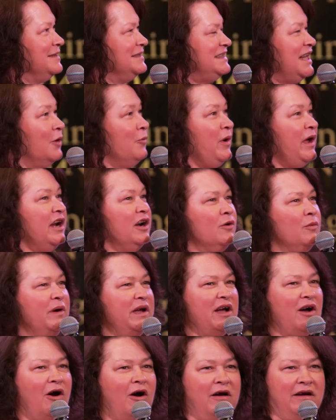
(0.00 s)
So here
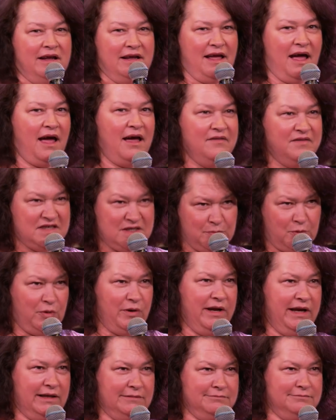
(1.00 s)
we are in Cave
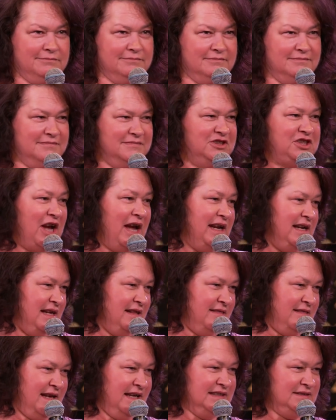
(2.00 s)
Spring. Janie
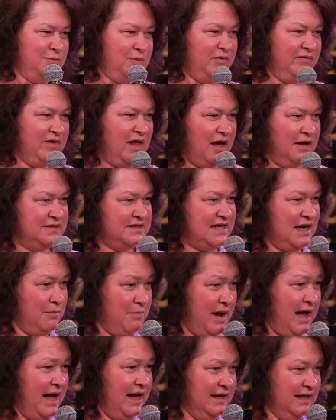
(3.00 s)
thinks we've lost our
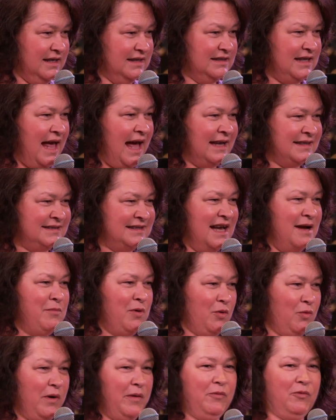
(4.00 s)
mind because last
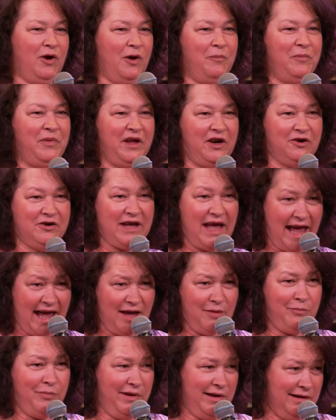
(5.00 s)
summer we were up there
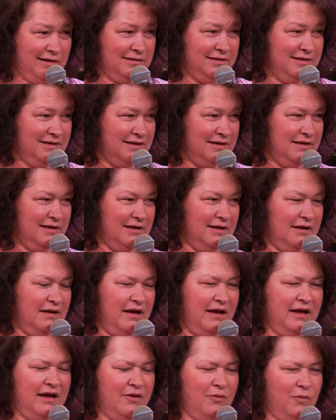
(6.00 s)
camping.
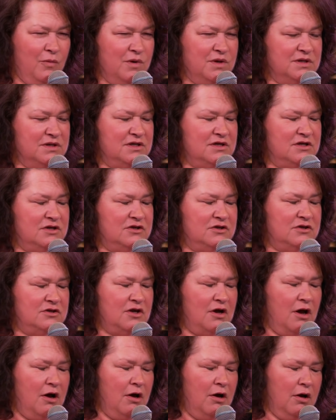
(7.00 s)
It was
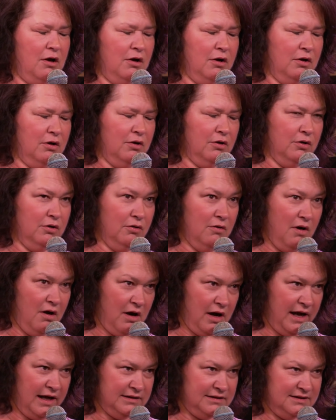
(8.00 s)
so
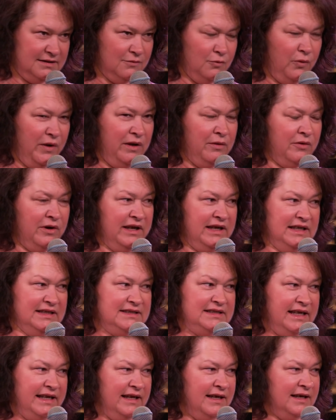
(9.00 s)
hot. We were in a
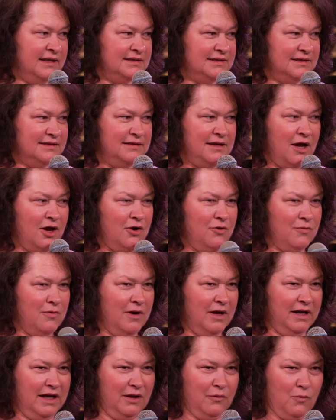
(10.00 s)
tent, no
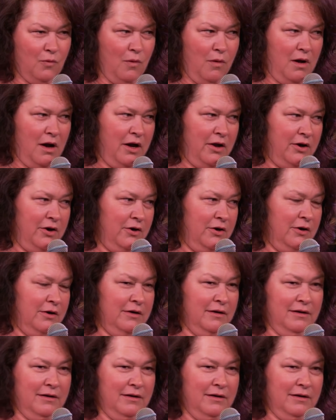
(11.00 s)
running water.